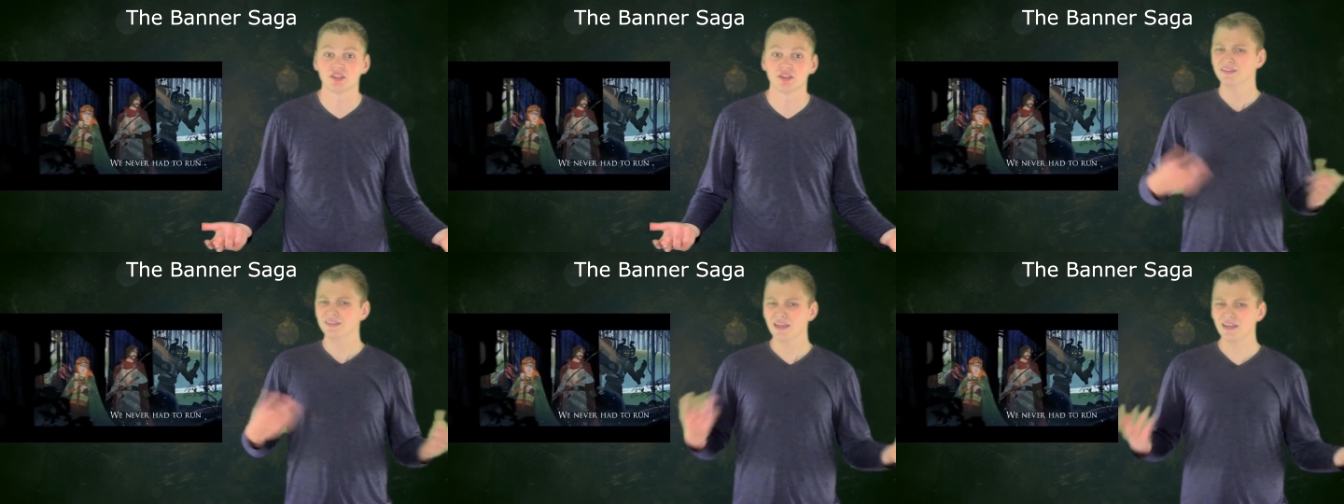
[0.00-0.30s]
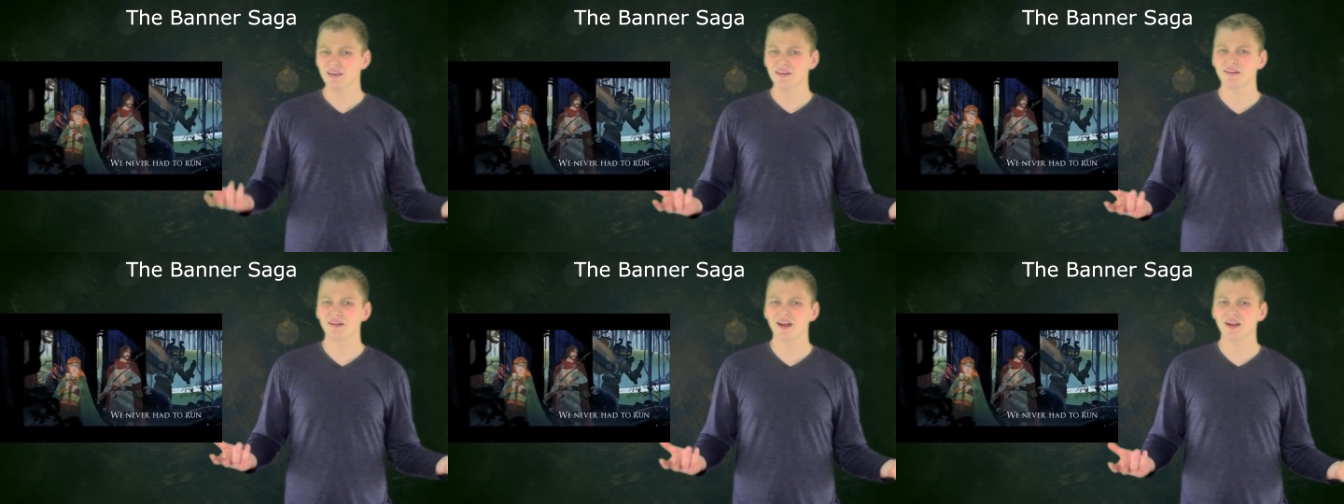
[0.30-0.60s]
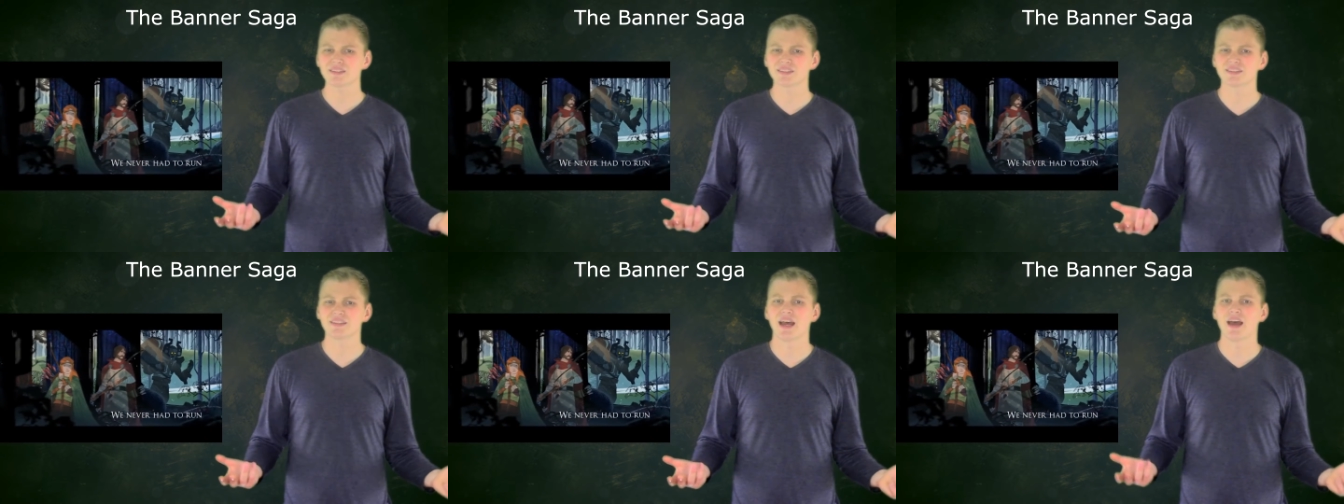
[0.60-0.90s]
taking an
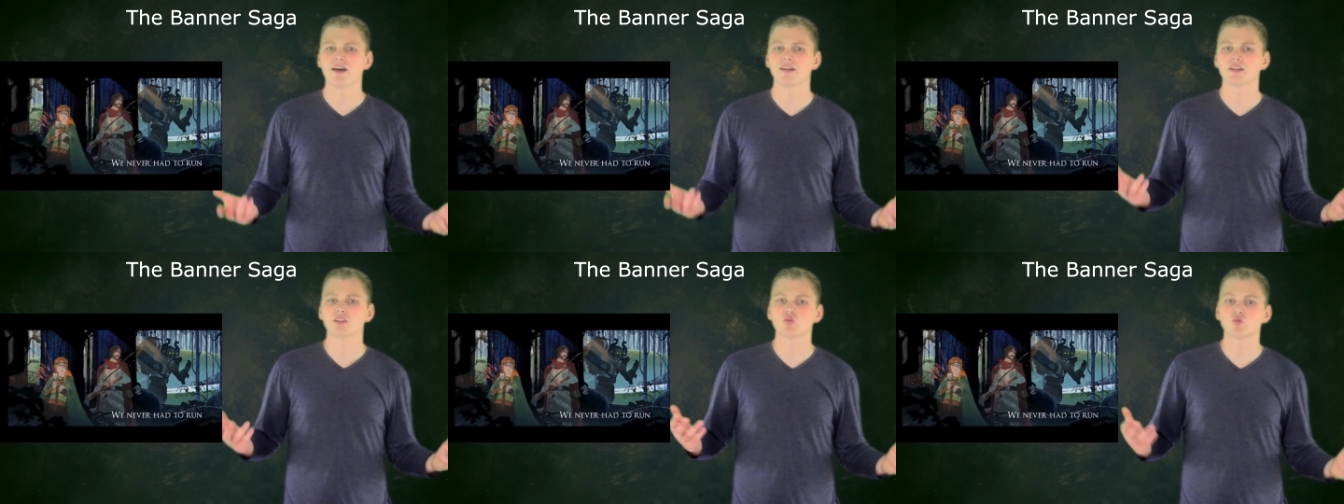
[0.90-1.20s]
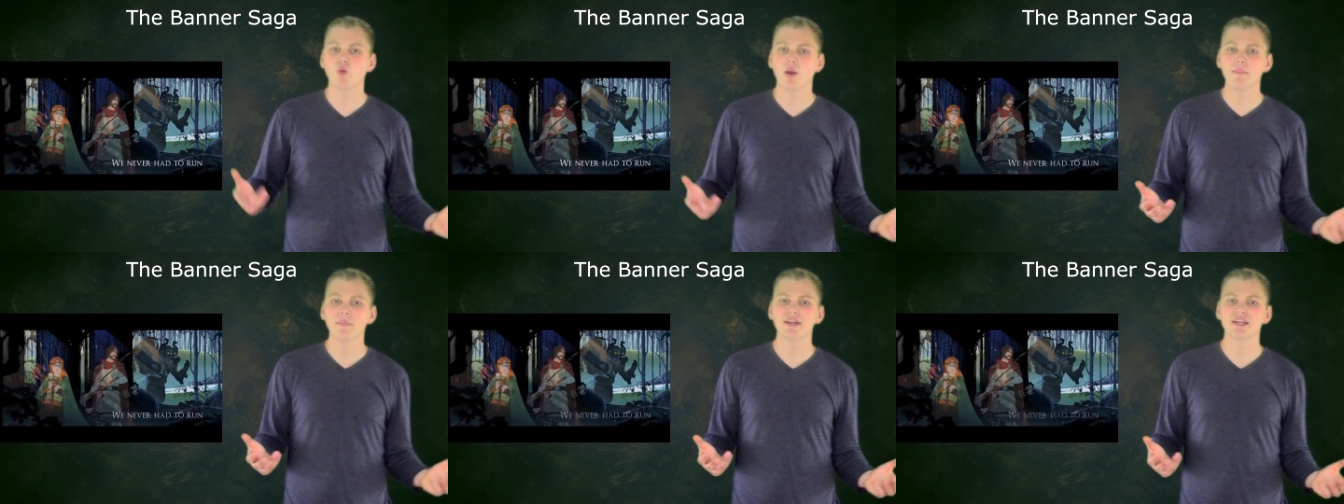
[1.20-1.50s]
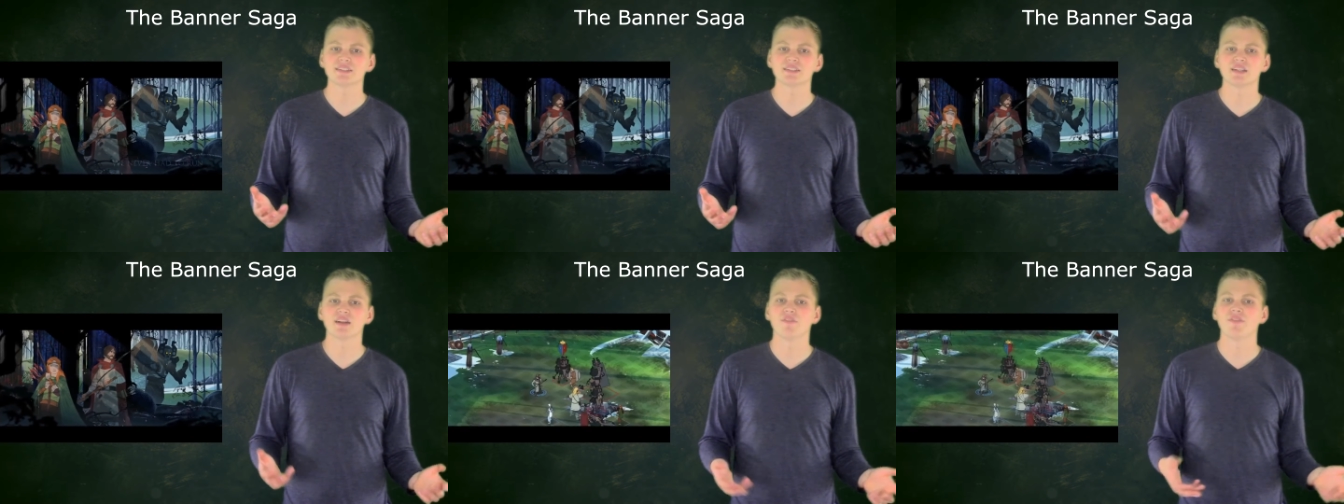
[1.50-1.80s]
art style that's
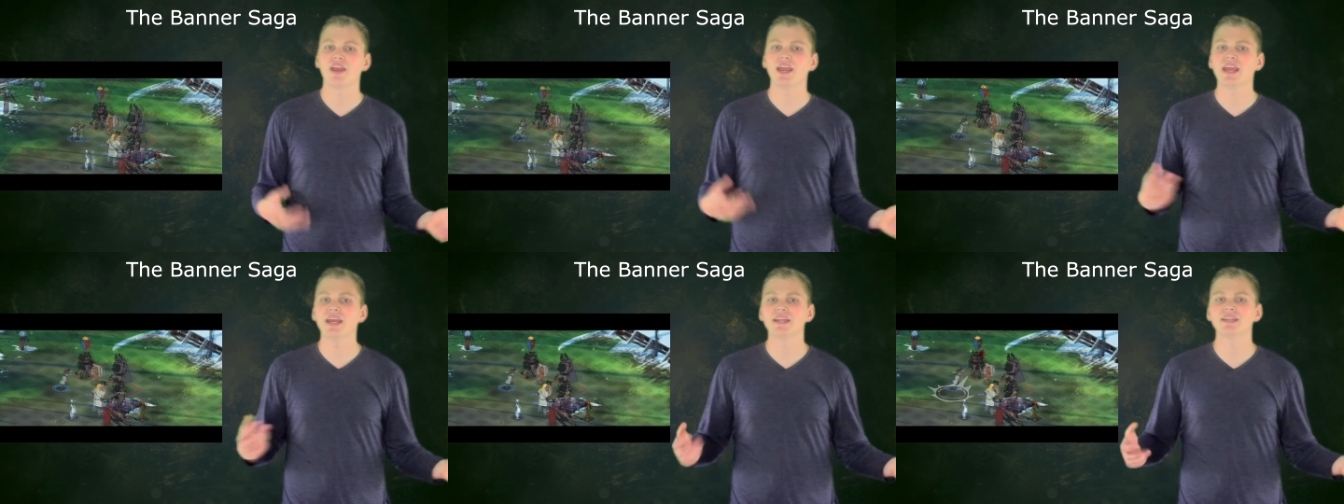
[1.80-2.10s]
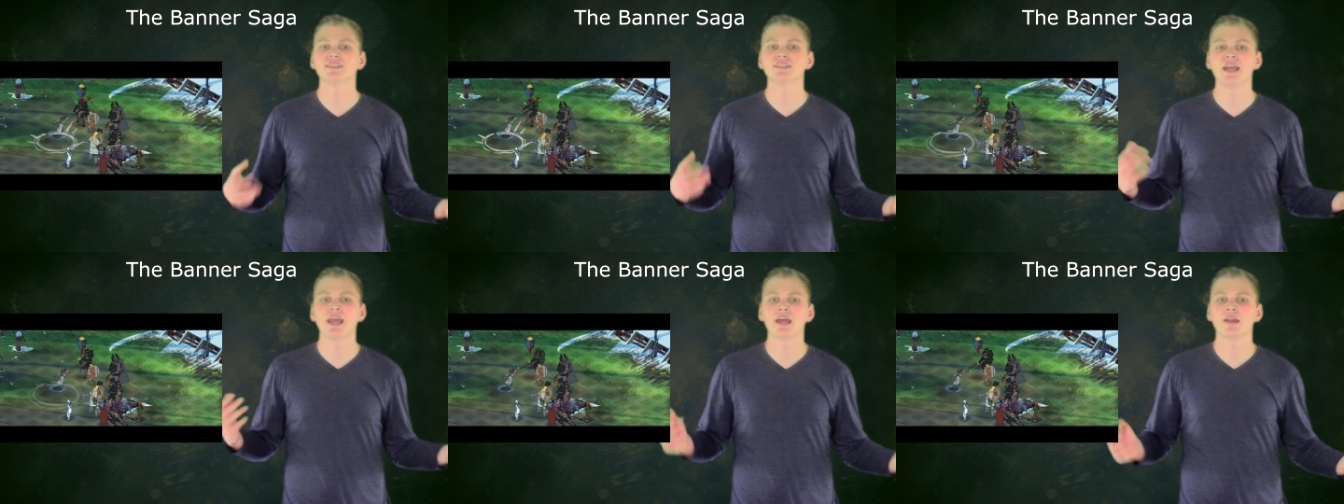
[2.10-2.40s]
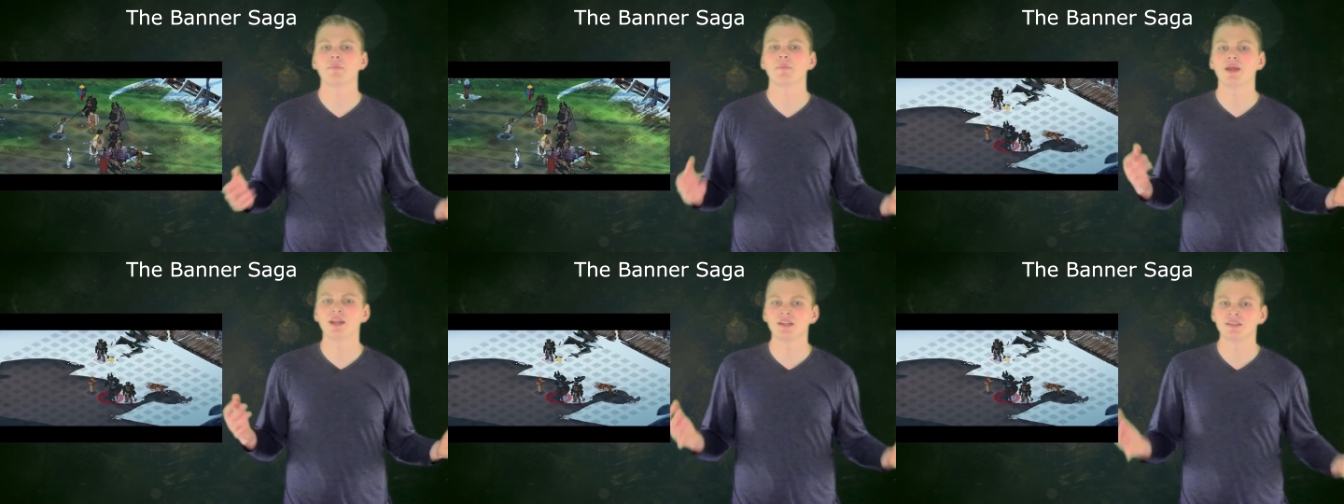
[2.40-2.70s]
reminiscent of 80s
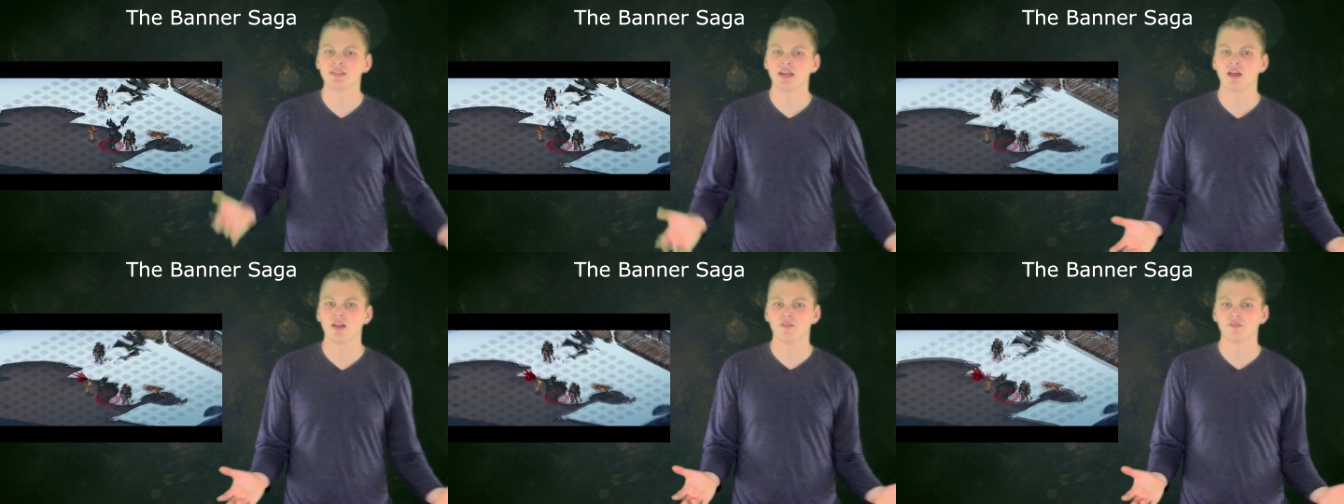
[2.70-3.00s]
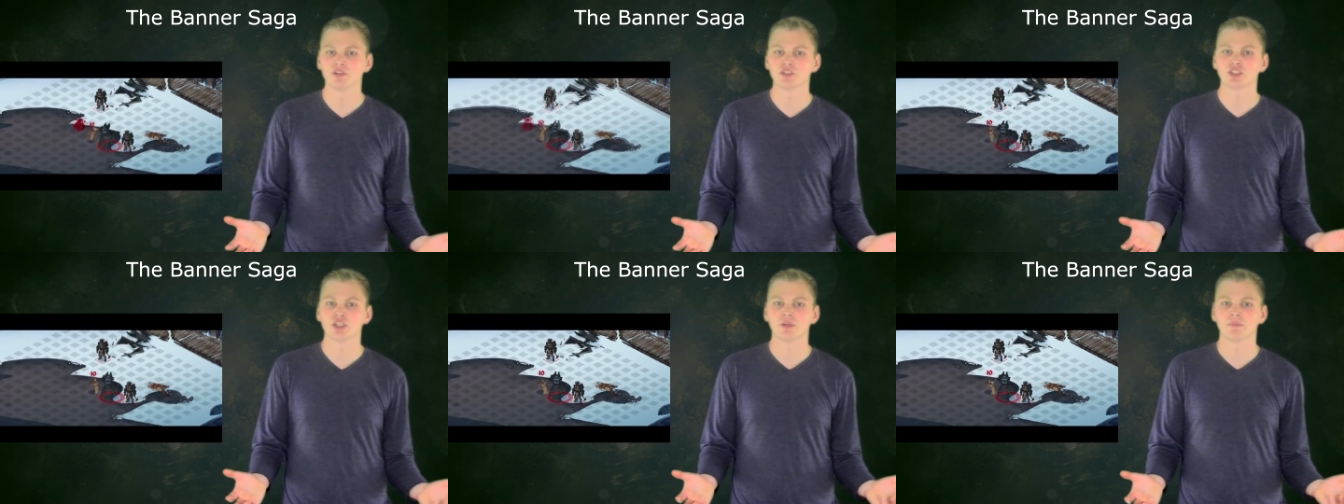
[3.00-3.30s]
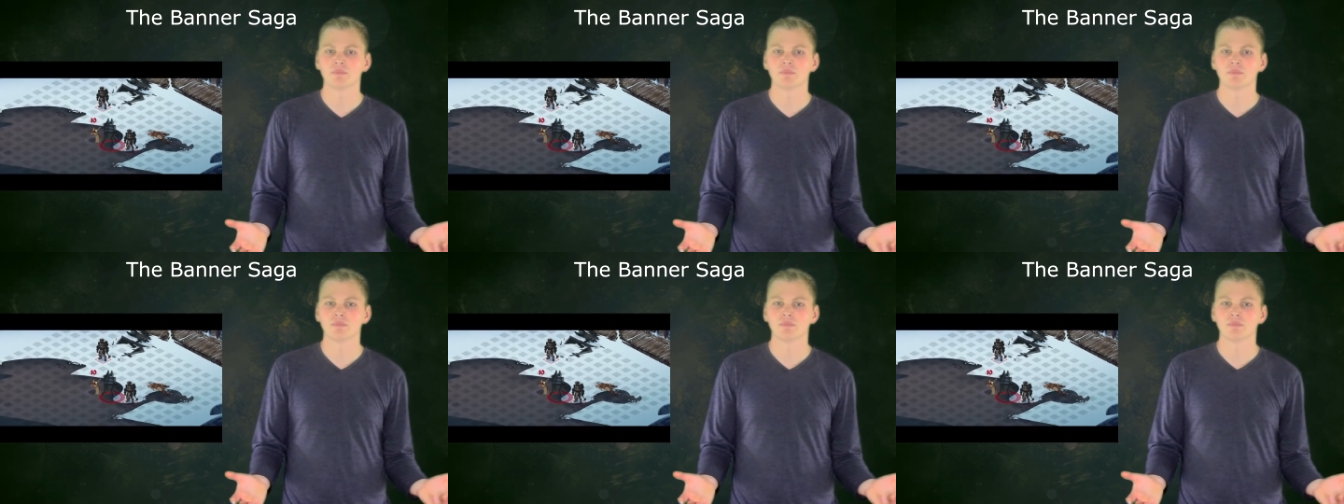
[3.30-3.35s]
animated television.